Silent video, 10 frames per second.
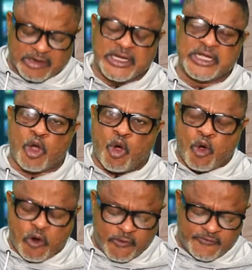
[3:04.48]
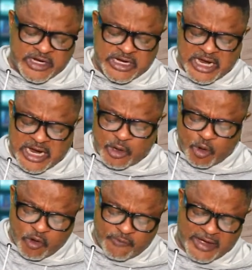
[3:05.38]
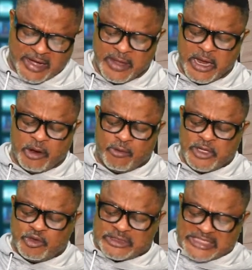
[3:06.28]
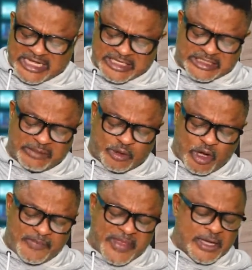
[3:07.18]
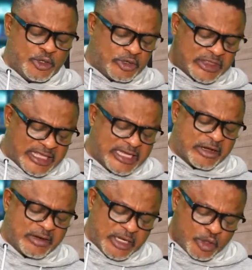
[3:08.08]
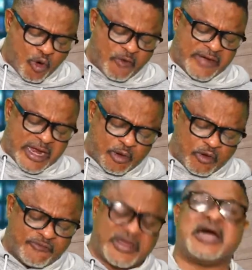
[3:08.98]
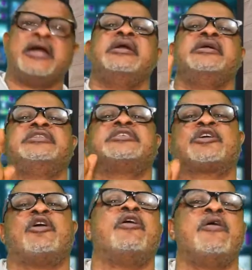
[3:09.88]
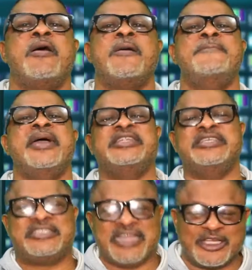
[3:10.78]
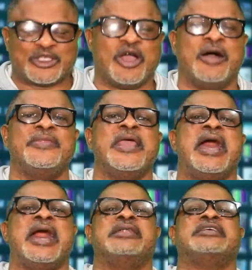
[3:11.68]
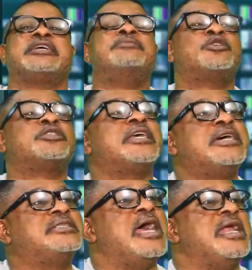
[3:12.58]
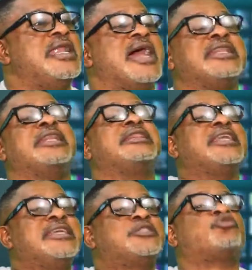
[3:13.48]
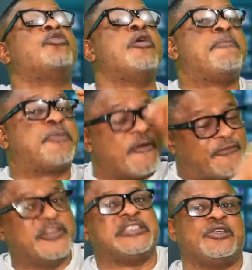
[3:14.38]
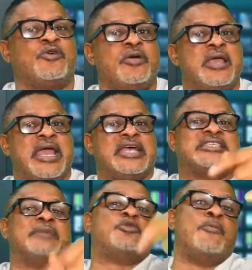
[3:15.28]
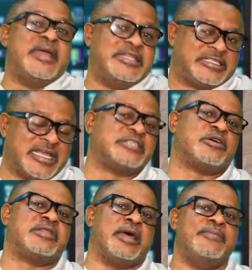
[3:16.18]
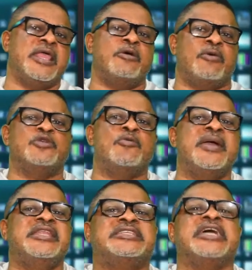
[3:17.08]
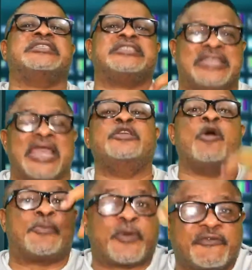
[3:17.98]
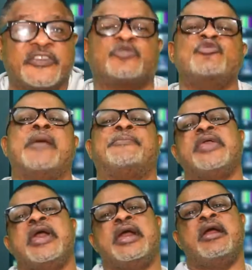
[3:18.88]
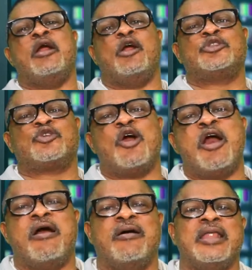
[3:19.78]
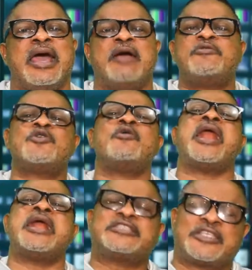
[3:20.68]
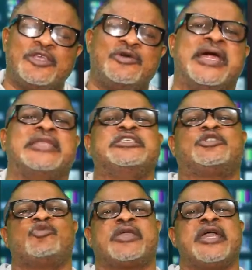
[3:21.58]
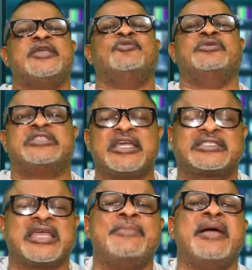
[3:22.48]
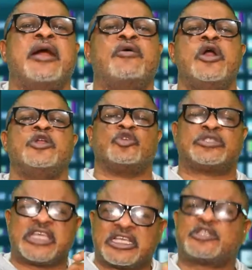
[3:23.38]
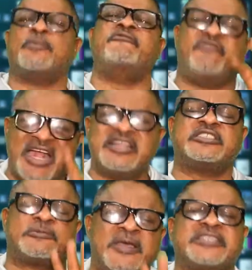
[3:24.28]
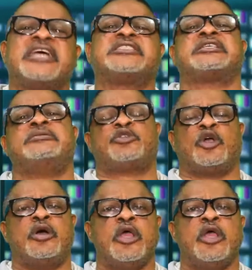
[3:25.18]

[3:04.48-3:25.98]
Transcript: on it over and over. When you take a scripture and you think on it over and over, it is called meditation. And the scripture says that things will not profit you except to meditate on them. When you meditate, then your profit will appear unto all. I want to ask you that this weekend you will take time out to take some very special scripture